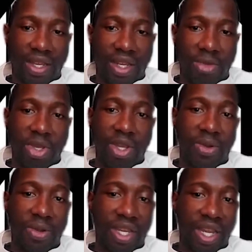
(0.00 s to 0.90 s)
Let me
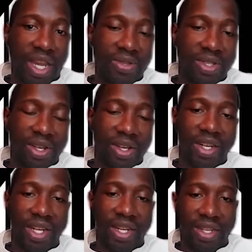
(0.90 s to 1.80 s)
go get counsel
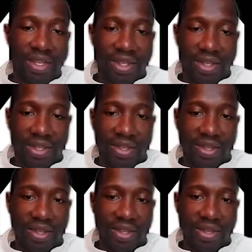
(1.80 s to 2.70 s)
on it.
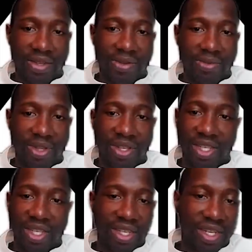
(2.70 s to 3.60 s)

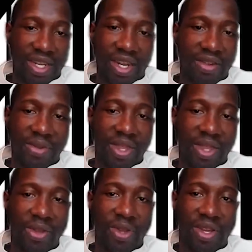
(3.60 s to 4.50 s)
Because not
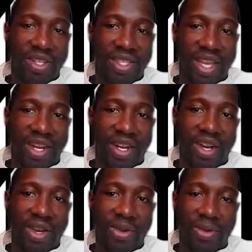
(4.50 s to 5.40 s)
everything we understand on
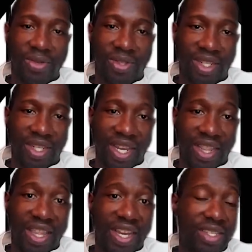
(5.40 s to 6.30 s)
our own.
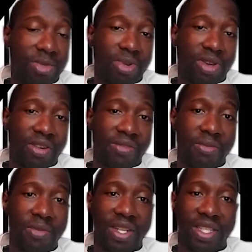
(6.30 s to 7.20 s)
And that's a part of
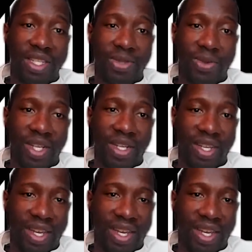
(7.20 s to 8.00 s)
humility as well.